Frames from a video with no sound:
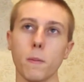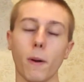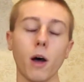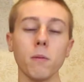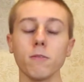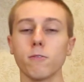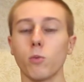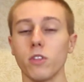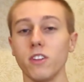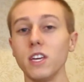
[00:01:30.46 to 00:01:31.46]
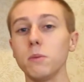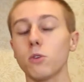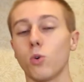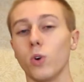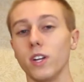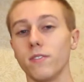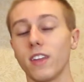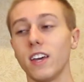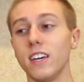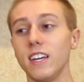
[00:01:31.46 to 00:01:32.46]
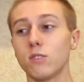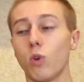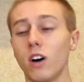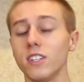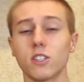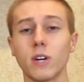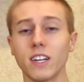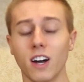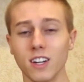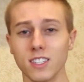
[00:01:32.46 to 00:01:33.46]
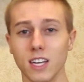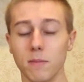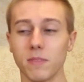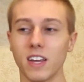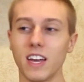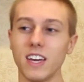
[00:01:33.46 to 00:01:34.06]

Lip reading: The problem with Namecoin is, while it's a great concept,